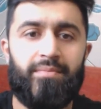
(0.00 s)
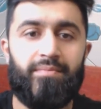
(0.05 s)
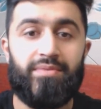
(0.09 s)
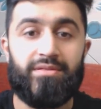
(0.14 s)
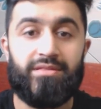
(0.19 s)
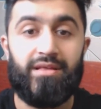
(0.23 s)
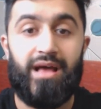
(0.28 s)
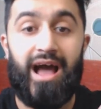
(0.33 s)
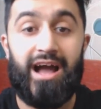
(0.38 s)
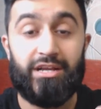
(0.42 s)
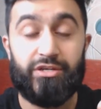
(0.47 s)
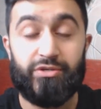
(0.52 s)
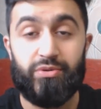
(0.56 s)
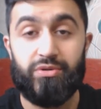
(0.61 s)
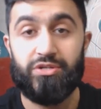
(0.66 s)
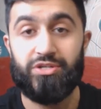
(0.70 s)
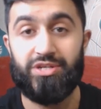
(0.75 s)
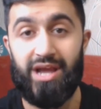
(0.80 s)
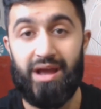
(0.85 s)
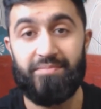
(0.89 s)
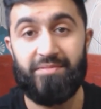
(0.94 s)
But the
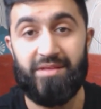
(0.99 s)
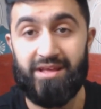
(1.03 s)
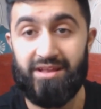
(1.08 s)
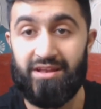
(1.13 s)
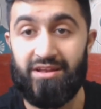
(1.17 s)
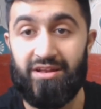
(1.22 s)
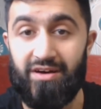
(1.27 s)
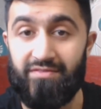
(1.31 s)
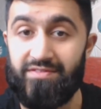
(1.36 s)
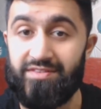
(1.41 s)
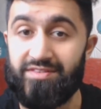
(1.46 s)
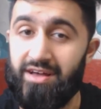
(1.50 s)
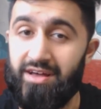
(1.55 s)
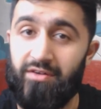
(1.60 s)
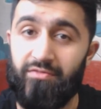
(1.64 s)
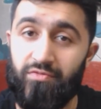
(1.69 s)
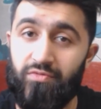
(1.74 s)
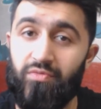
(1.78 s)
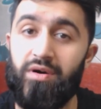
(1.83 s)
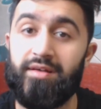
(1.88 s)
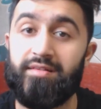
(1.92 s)
actual chapter in and of
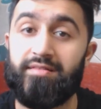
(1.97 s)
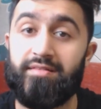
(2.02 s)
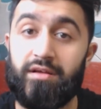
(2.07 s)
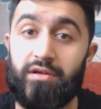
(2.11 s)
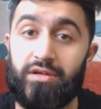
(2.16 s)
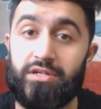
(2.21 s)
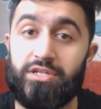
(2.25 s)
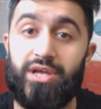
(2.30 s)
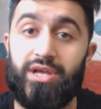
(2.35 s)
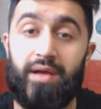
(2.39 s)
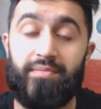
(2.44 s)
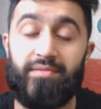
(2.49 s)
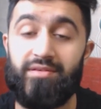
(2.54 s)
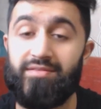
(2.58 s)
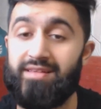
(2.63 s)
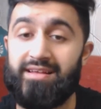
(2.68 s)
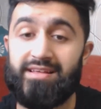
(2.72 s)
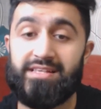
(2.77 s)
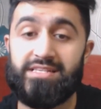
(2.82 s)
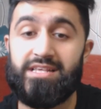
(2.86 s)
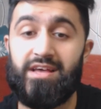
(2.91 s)
itself was a good chapter. It
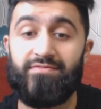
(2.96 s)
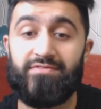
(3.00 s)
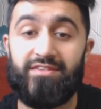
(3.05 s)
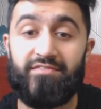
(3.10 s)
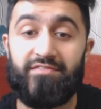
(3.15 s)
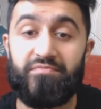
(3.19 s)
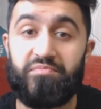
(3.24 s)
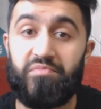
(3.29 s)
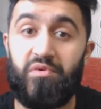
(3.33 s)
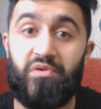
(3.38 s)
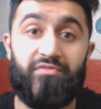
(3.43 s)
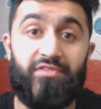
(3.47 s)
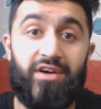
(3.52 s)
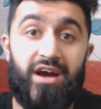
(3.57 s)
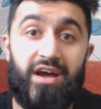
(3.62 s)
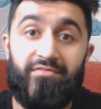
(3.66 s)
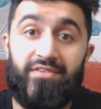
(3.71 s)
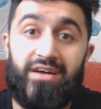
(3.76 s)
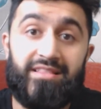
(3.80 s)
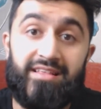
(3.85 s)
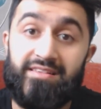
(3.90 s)
was like a 7,
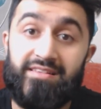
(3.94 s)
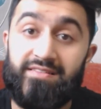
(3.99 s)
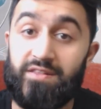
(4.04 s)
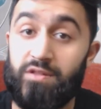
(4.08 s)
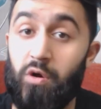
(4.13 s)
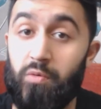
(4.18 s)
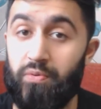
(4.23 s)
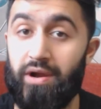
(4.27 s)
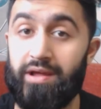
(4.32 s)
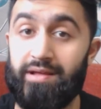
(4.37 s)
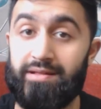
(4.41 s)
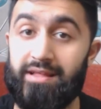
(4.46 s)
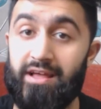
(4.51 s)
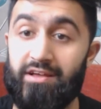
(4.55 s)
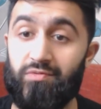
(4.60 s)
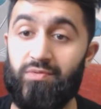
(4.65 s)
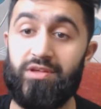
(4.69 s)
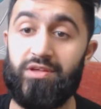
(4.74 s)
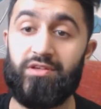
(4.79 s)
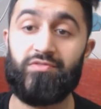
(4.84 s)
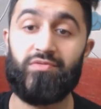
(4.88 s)
7.5. And there's no break
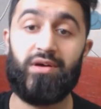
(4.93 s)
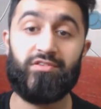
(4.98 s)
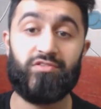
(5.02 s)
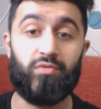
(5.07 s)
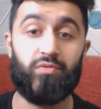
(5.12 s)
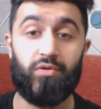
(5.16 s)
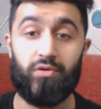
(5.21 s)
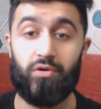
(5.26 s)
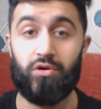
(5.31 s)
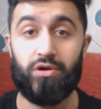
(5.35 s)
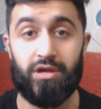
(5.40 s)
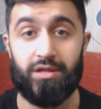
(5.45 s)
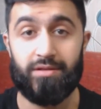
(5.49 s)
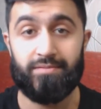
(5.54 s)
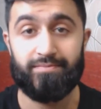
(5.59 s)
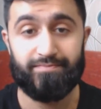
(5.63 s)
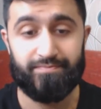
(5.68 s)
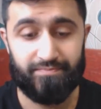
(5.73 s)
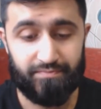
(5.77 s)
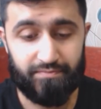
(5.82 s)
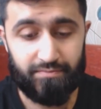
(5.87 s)
next week so, so we're all good.
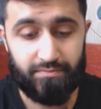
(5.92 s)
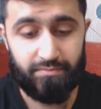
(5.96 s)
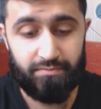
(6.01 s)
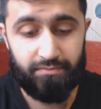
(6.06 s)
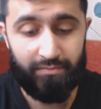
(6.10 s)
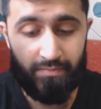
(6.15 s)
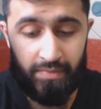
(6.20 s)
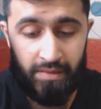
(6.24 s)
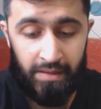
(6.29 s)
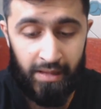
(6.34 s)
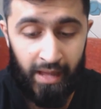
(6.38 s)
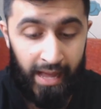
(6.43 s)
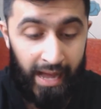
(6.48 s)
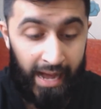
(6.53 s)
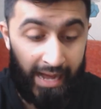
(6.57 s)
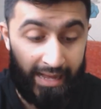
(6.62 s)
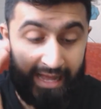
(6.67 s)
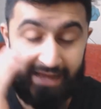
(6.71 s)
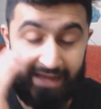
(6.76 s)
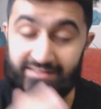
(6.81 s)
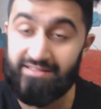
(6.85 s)

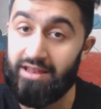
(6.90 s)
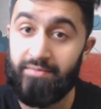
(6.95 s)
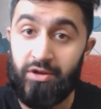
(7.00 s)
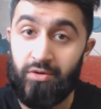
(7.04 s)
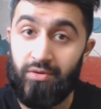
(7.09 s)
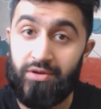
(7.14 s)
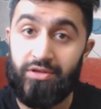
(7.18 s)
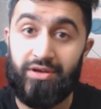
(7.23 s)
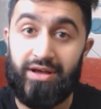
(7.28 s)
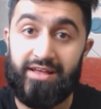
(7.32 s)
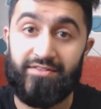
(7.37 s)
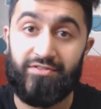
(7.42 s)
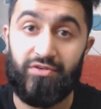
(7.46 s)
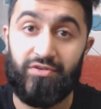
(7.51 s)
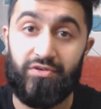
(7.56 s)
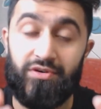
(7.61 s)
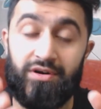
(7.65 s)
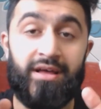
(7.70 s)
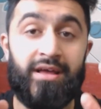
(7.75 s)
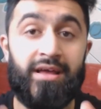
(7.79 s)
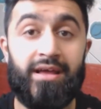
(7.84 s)
Uh, yeah, so let me know what you guys
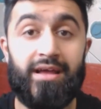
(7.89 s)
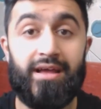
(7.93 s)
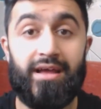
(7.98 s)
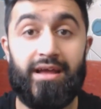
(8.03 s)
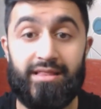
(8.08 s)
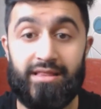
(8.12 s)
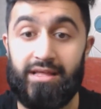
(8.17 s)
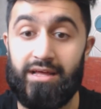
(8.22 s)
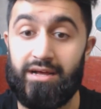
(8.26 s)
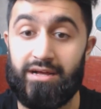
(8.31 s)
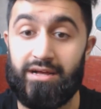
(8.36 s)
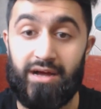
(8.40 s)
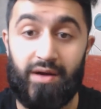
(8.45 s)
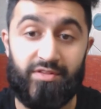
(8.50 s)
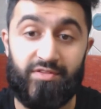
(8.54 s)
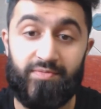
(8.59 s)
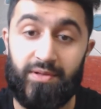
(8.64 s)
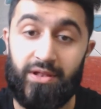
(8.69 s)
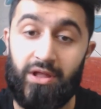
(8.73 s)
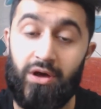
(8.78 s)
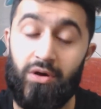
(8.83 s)
thought in the
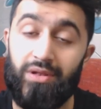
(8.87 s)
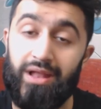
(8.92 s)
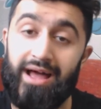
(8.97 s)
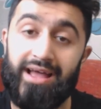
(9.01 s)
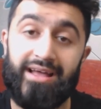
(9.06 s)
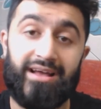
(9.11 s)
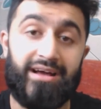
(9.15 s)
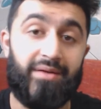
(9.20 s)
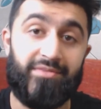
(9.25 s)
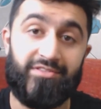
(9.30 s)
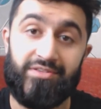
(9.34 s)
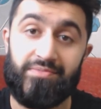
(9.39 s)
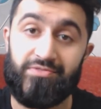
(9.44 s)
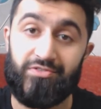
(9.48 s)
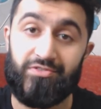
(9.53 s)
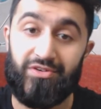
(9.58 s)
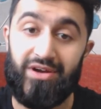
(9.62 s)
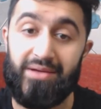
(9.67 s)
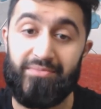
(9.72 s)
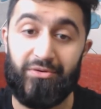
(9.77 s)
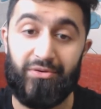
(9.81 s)
comments below. Like, comment,
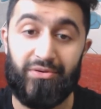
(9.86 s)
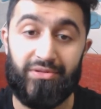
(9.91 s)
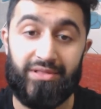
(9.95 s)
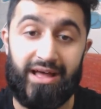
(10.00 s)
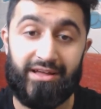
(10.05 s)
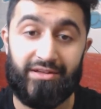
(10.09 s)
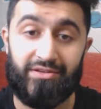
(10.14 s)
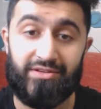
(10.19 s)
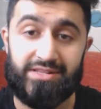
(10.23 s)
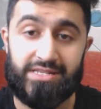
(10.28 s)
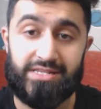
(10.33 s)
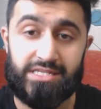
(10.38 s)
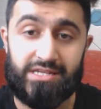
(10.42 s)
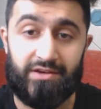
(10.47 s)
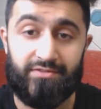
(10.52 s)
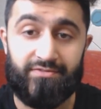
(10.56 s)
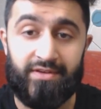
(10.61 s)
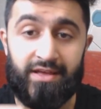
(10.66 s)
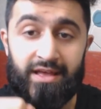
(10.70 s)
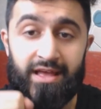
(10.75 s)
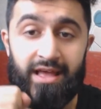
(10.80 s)
subscribe, all that good
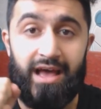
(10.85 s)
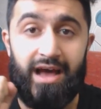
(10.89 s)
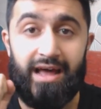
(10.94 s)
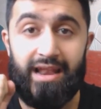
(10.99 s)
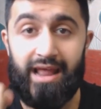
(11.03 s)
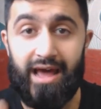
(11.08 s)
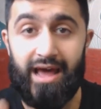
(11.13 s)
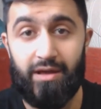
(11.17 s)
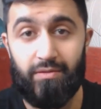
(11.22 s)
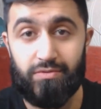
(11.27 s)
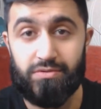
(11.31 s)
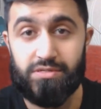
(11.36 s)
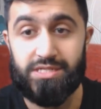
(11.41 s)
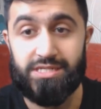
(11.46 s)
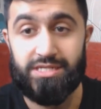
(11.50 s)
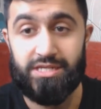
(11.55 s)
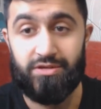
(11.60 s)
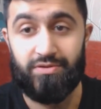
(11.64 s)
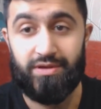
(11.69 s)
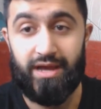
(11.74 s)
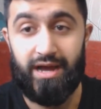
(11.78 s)
stuff. And I will
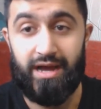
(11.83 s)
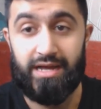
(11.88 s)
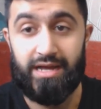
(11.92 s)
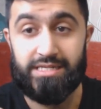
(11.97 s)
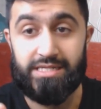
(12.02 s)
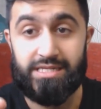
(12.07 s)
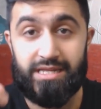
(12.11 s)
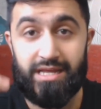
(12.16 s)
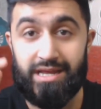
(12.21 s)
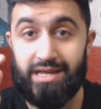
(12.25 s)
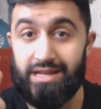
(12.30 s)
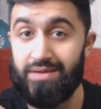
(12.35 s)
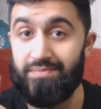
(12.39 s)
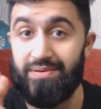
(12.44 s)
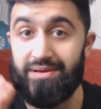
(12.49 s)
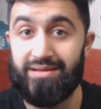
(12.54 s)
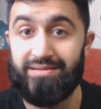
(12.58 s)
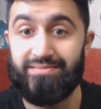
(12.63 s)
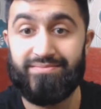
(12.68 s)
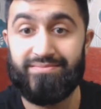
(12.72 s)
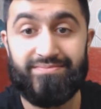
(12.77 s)
see you guys in a
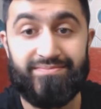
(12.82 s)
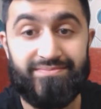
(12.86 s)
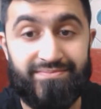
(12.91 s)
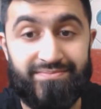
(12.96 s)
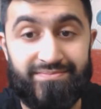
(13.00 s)
bit.